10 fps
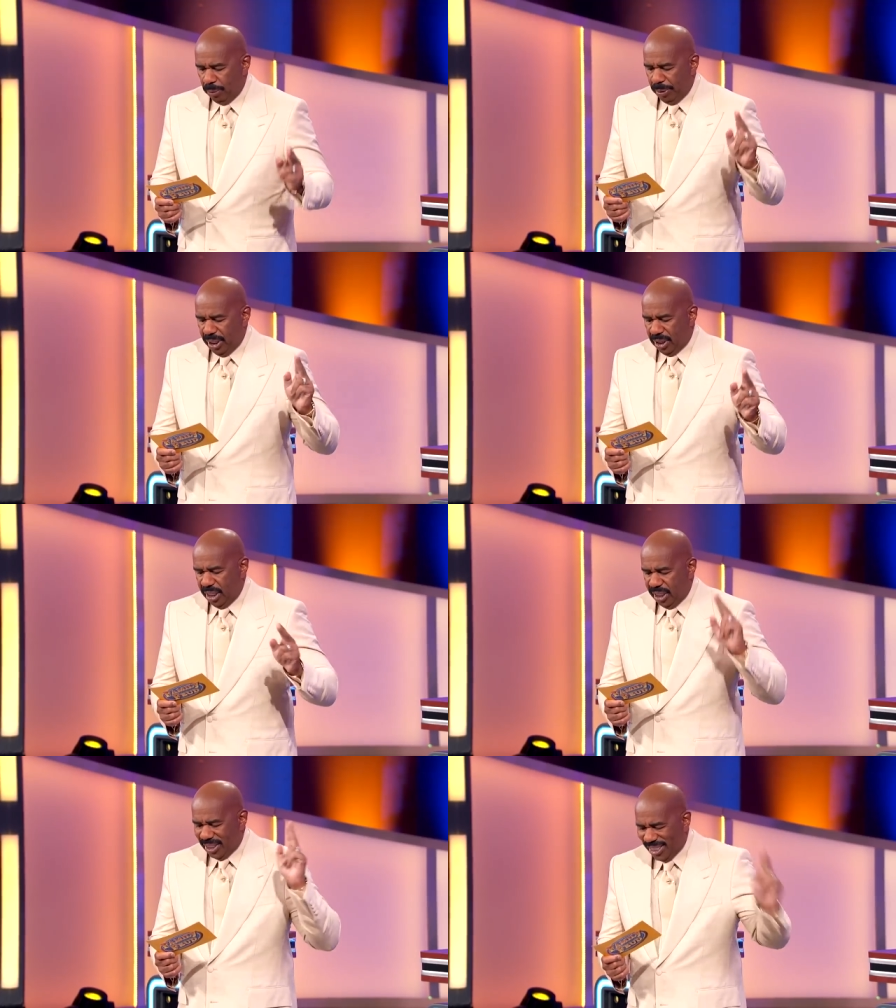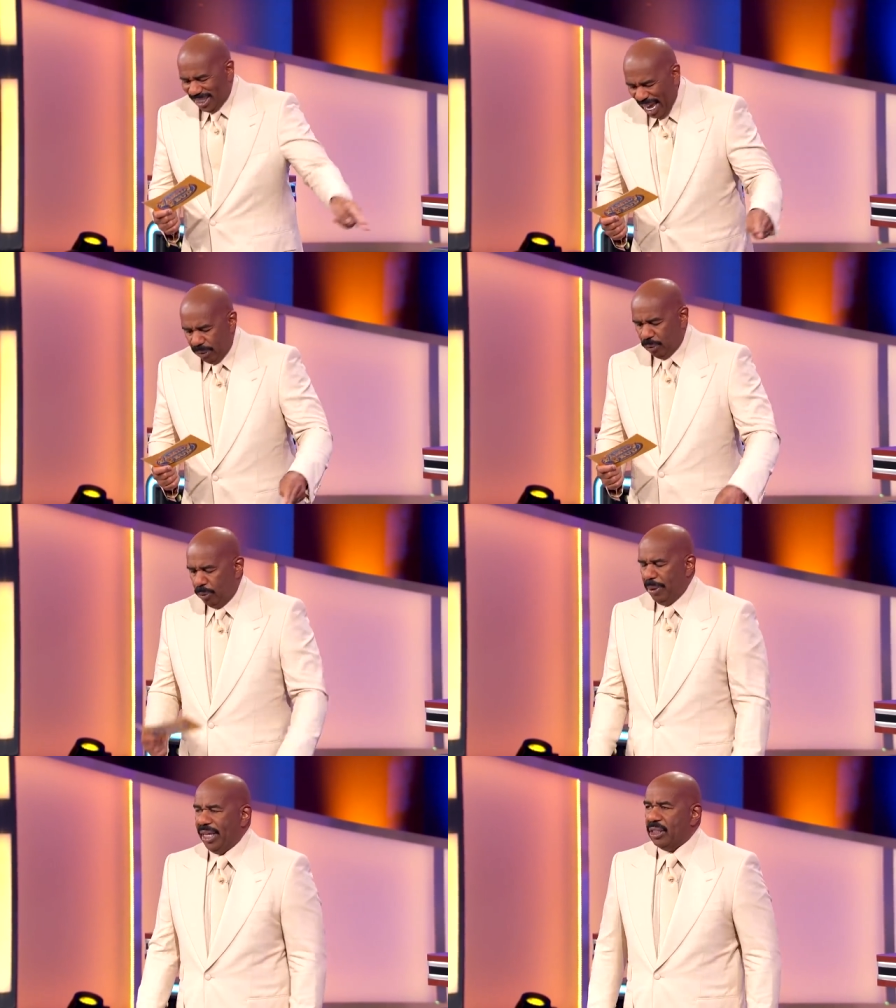what men think, it's not
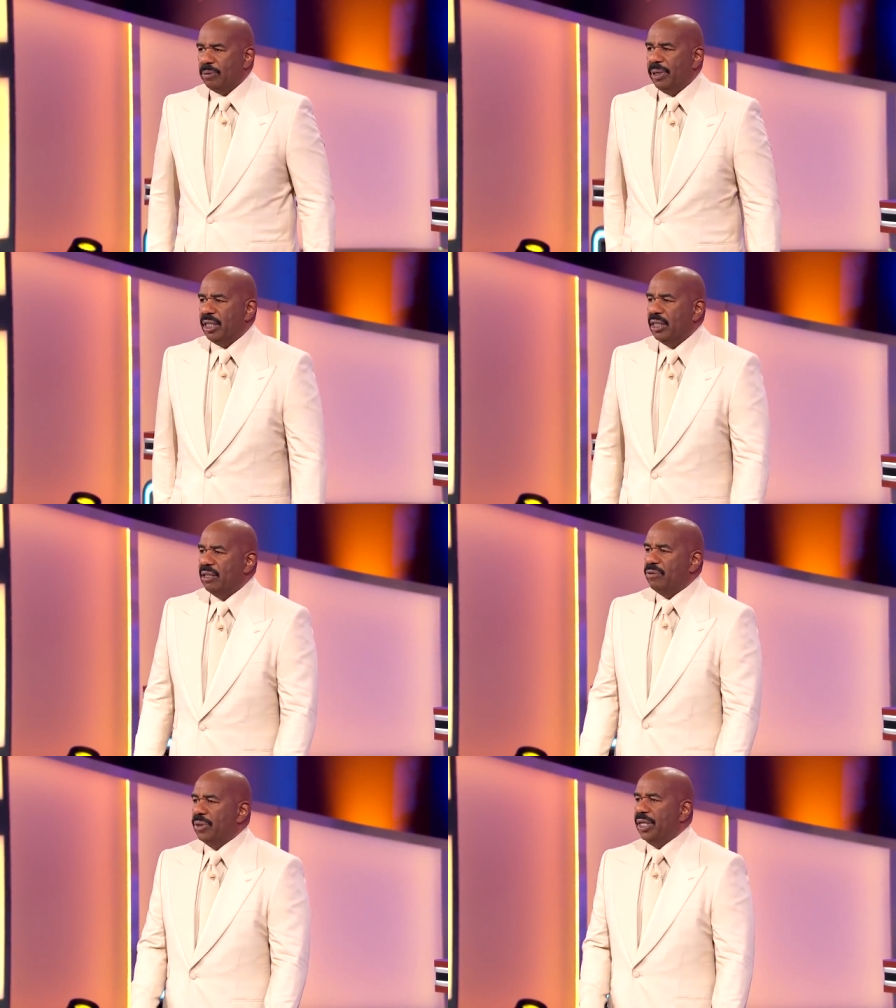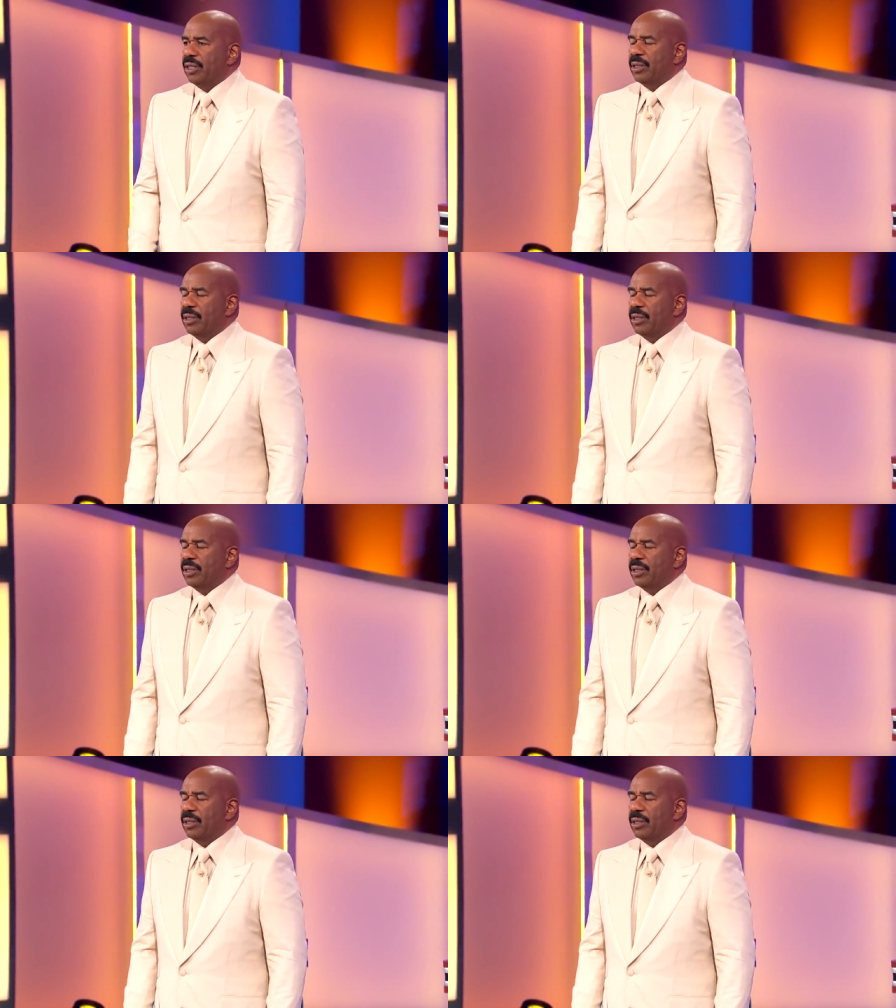romantic to make love where?